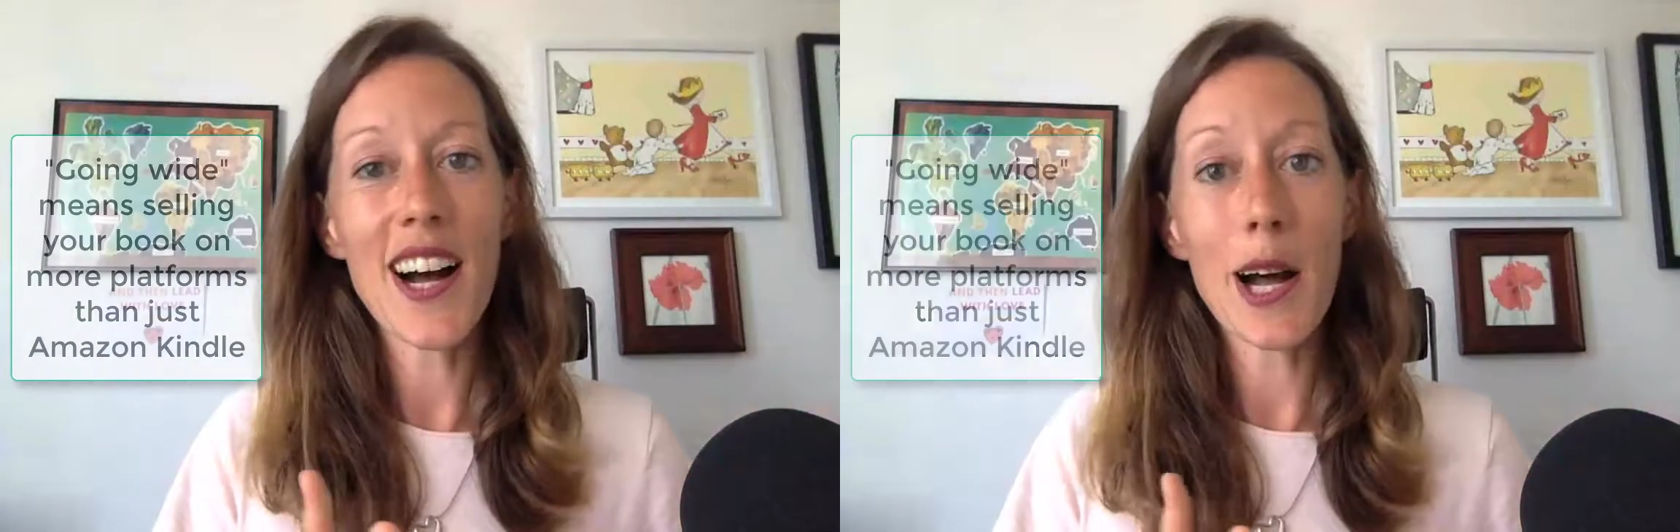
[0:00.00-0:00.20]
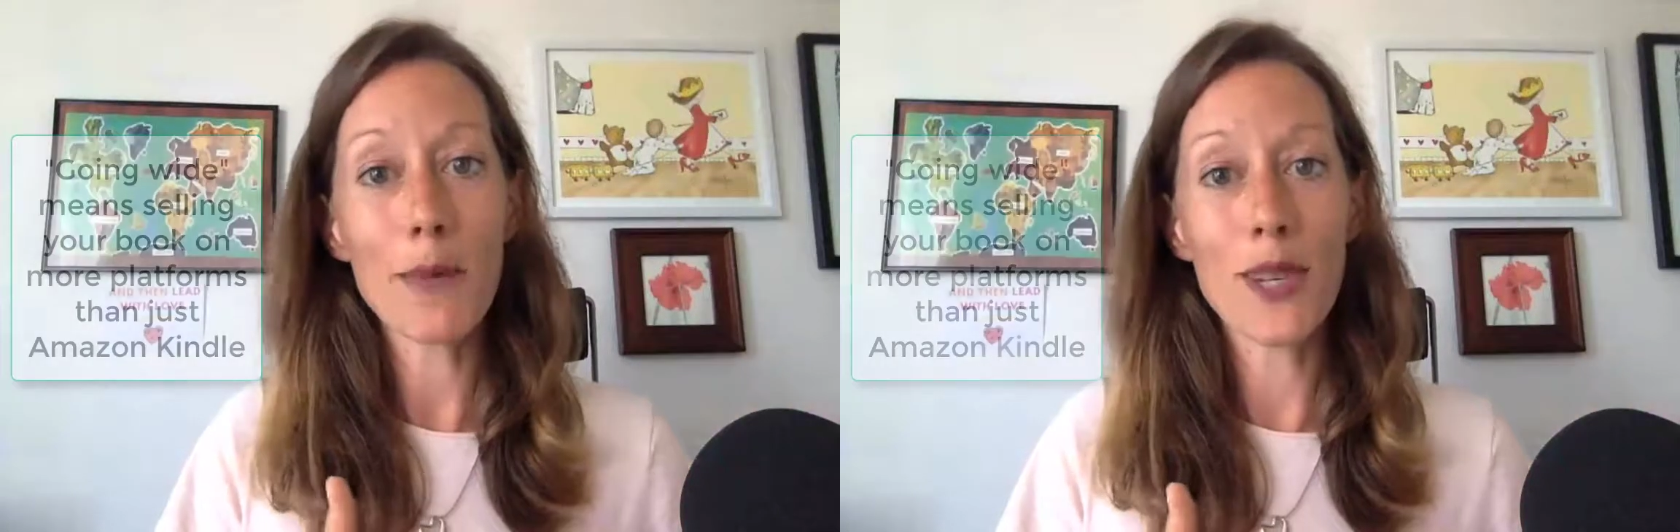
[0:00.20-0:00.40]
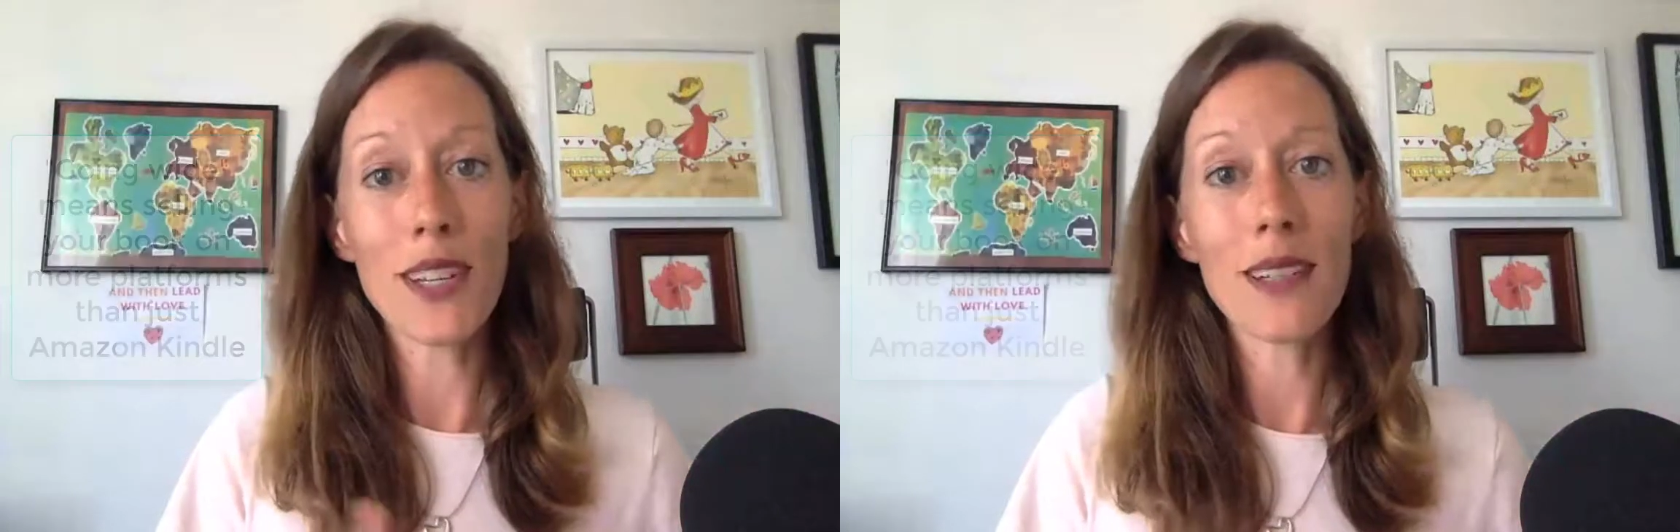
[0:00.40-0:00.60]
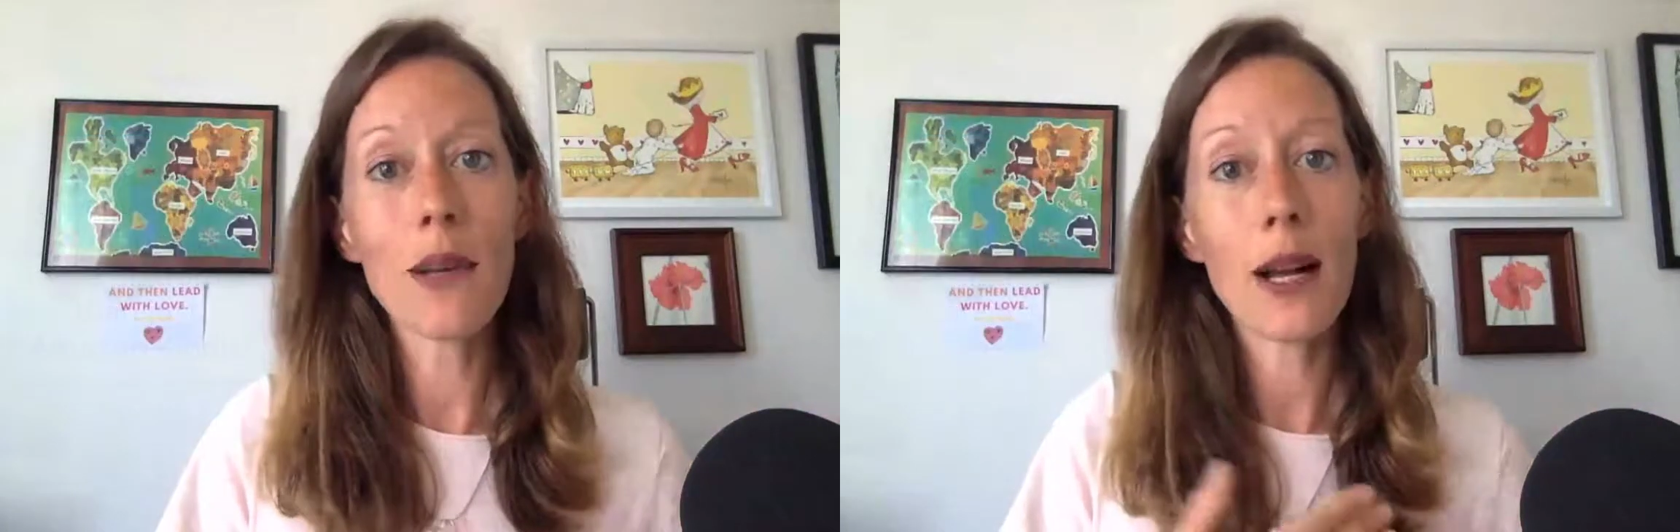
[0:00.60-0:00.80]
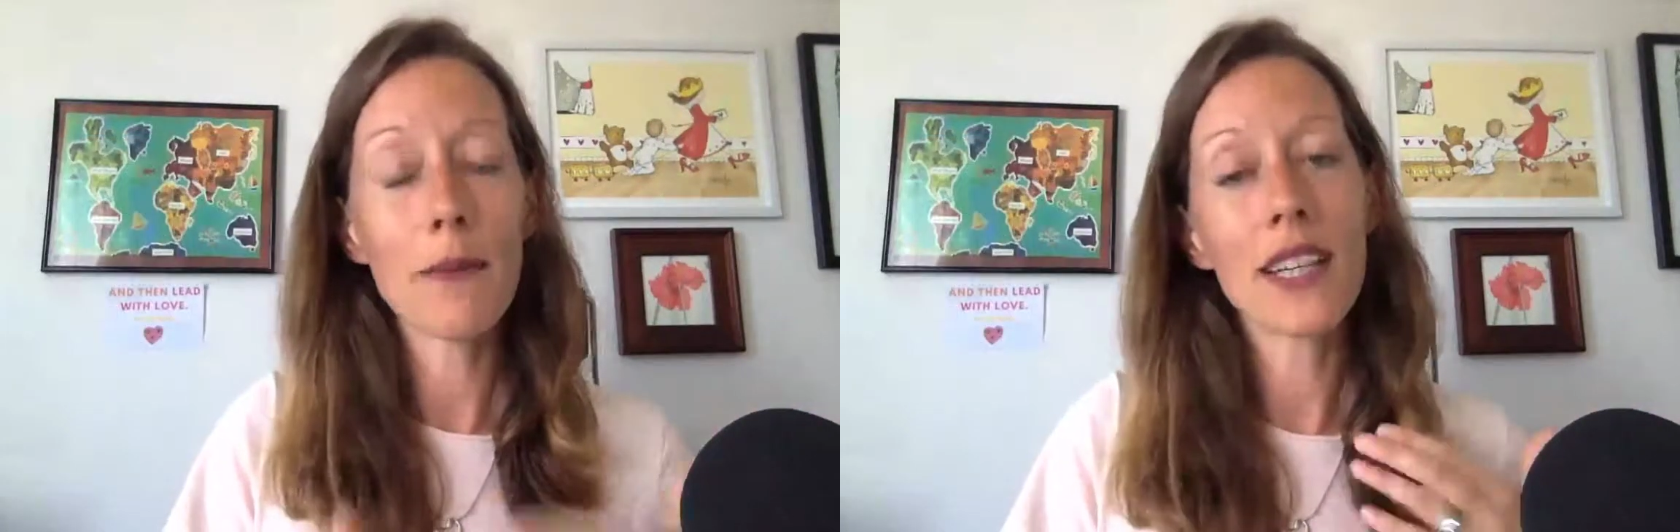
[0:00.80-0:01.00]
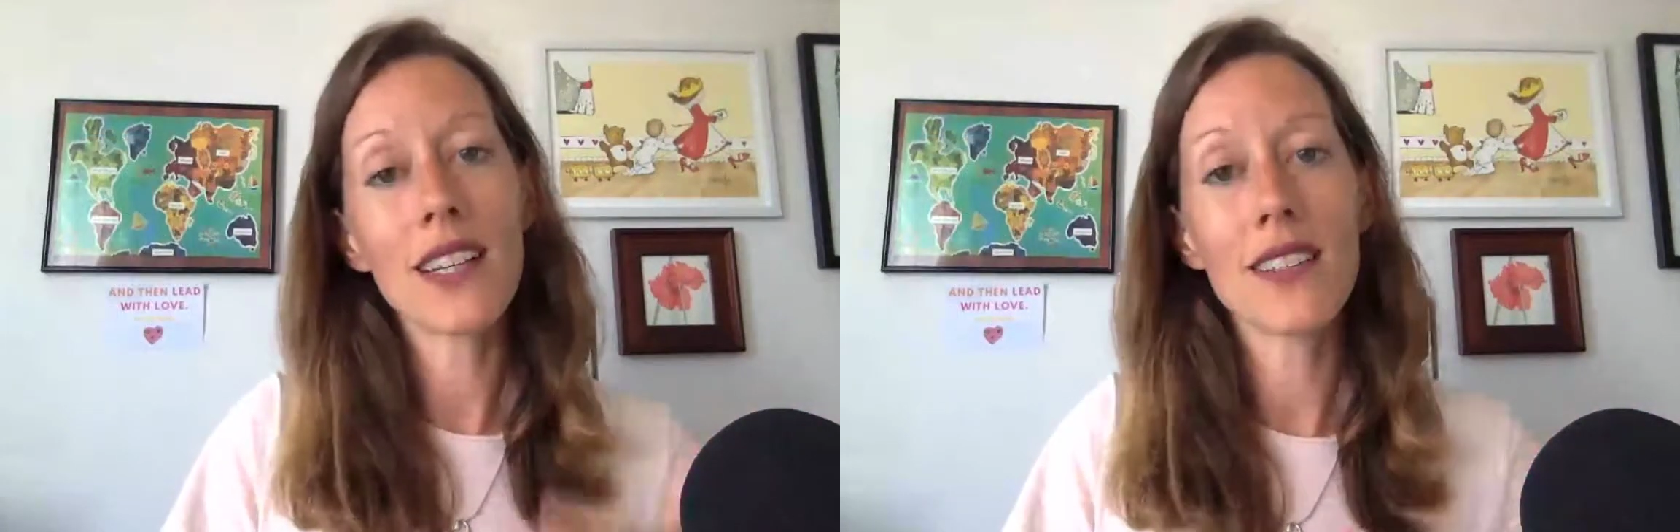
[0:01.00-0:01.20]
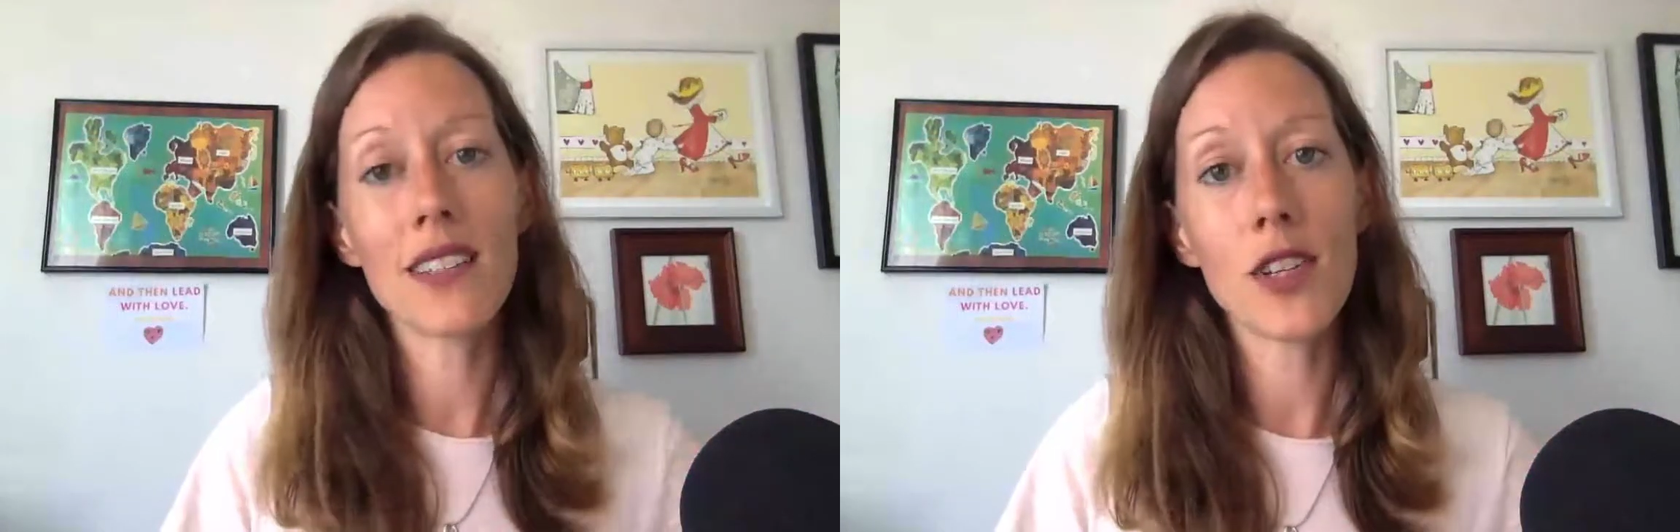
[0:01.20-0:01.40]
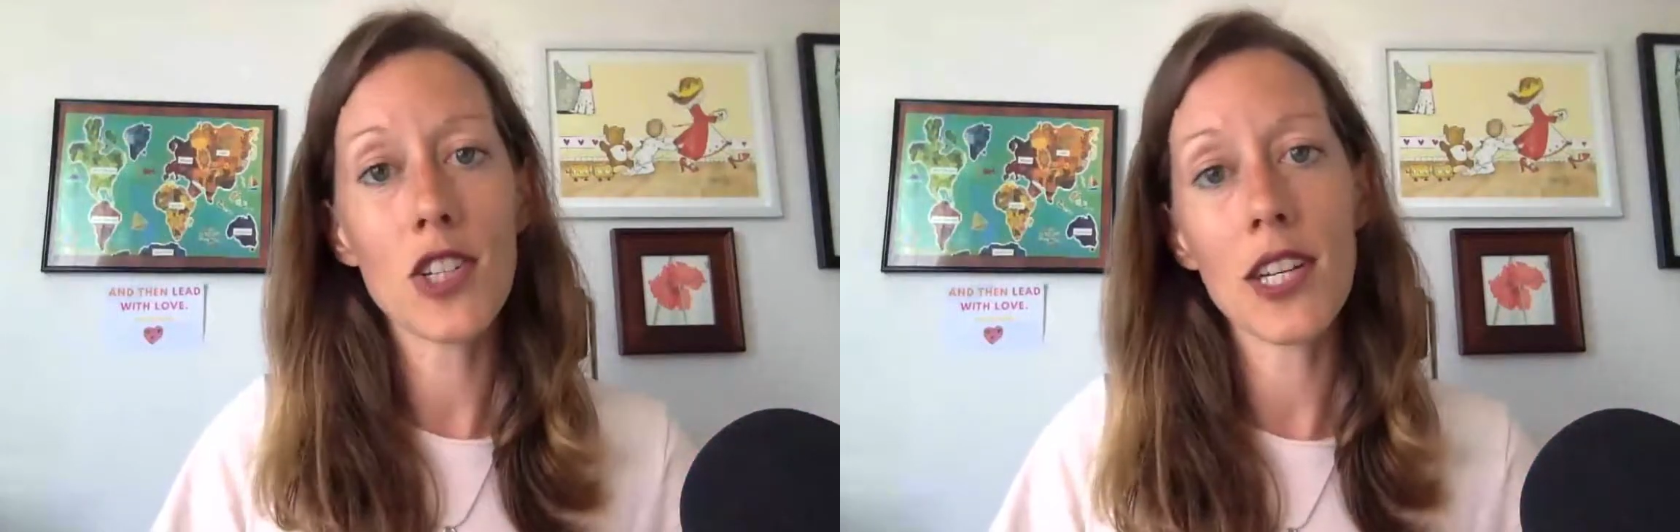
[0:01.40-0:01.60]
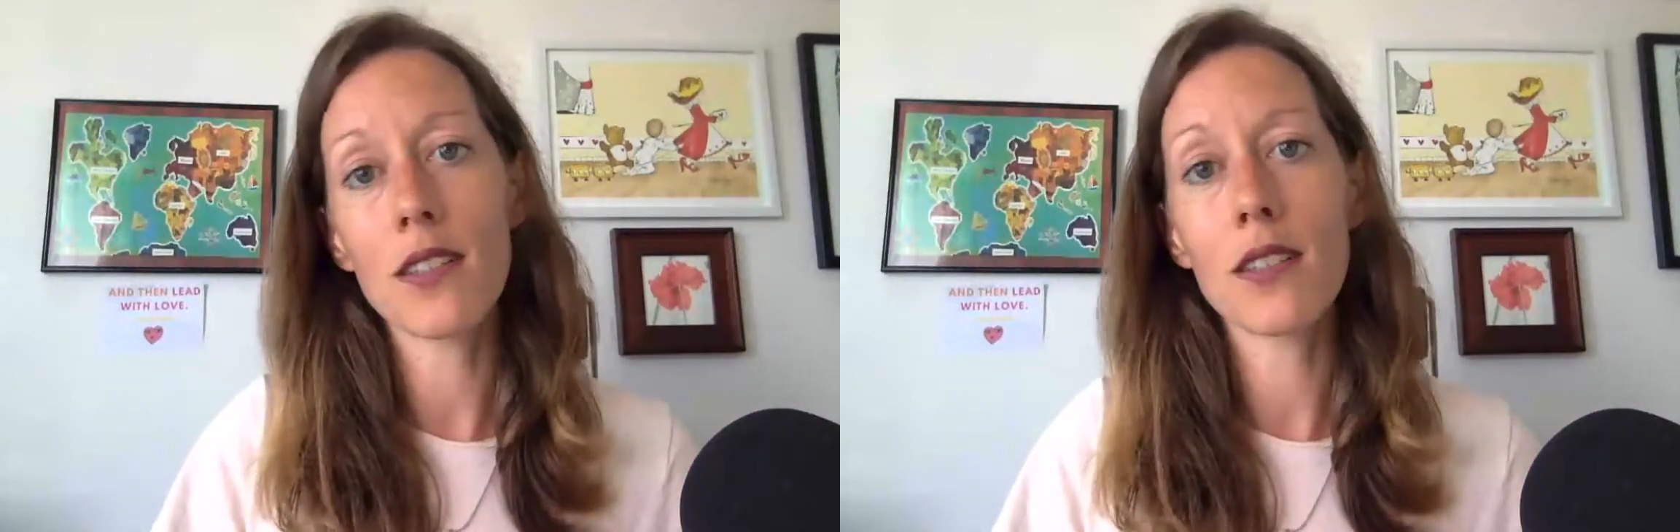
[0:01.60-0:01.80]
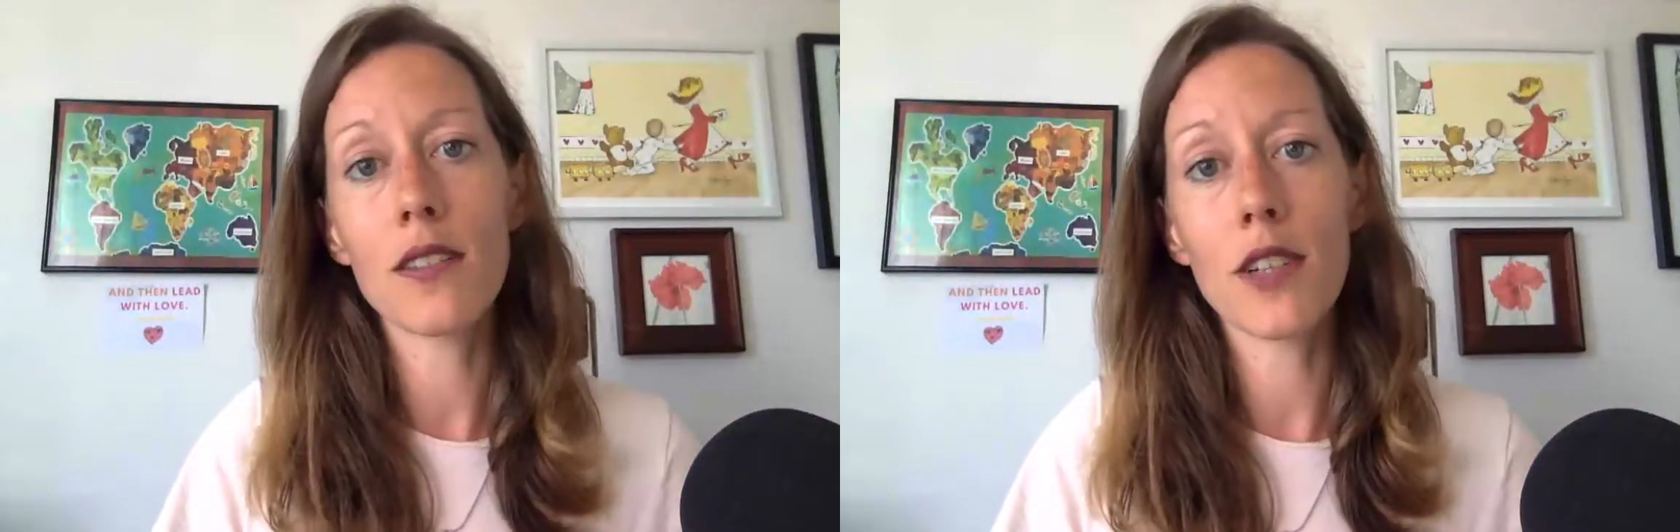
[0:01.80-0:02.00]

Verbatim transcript: option uh, because your chances of